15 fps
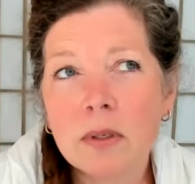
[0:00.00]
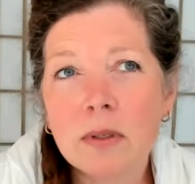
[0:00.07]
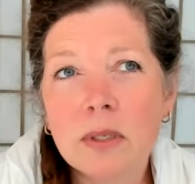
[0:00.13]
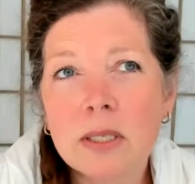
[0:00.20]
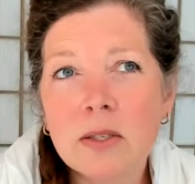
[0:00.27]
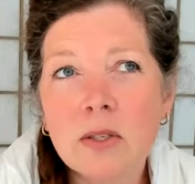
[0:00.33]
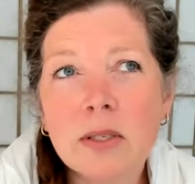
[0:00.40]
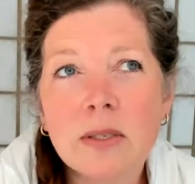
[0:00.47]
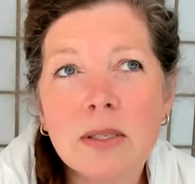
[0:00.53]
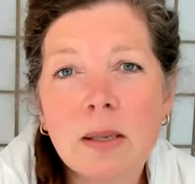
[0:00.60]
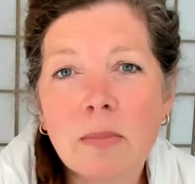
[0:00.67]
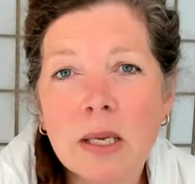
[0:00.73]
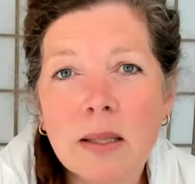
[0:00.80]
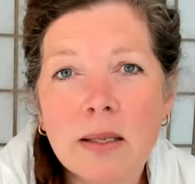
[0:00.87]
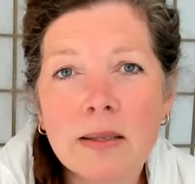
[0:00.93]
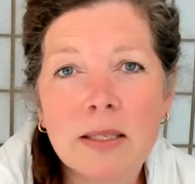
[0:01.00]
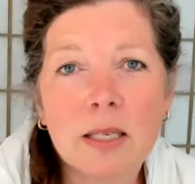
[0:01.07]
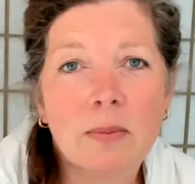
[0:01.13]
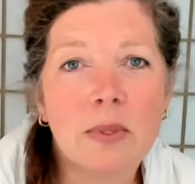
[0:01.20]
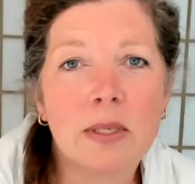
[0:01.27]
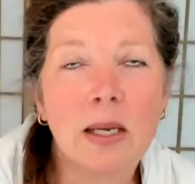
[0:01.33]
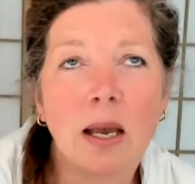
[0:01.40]
It's just something that
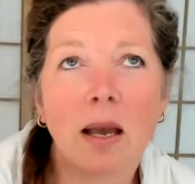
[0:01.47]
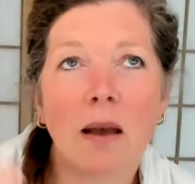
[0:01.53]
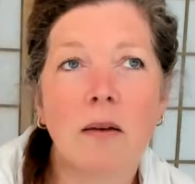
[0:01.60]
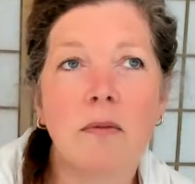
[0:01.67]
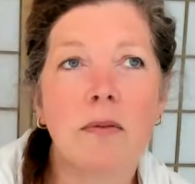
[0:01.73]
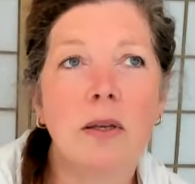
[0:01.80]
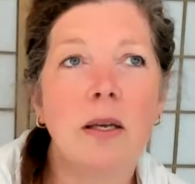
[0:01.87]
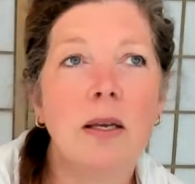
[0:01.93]
seems to have,